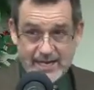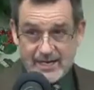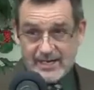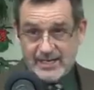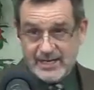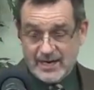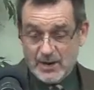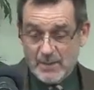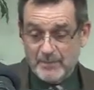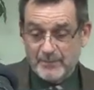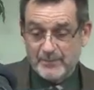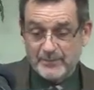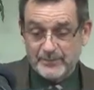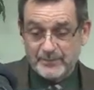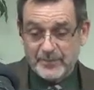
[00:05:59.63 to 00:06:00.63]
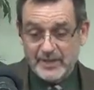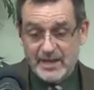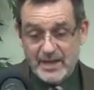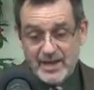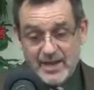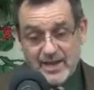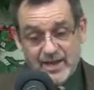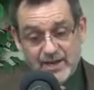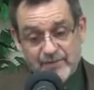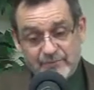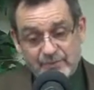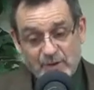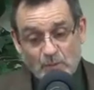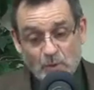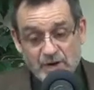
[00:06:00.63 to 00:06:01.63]
him?
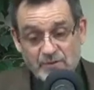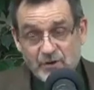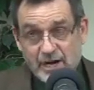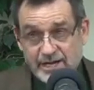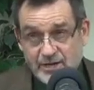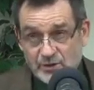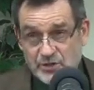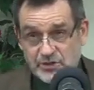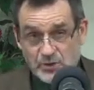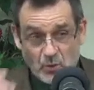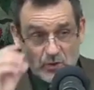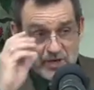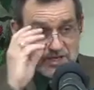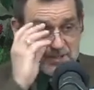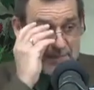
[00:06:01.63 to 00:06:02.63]
Whenever I hear stories